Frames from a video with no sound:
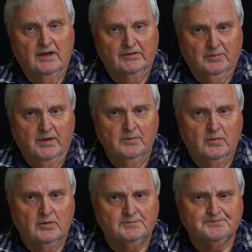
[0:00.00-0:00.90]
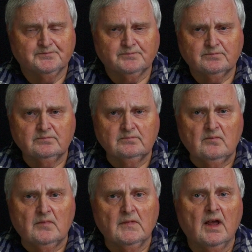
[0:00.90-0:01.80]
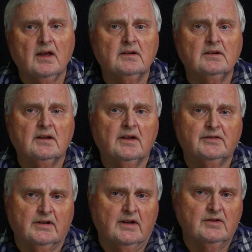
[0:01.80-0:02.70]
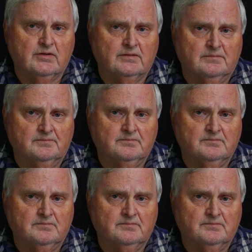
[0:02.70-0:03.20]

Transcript: as a people and as a nation.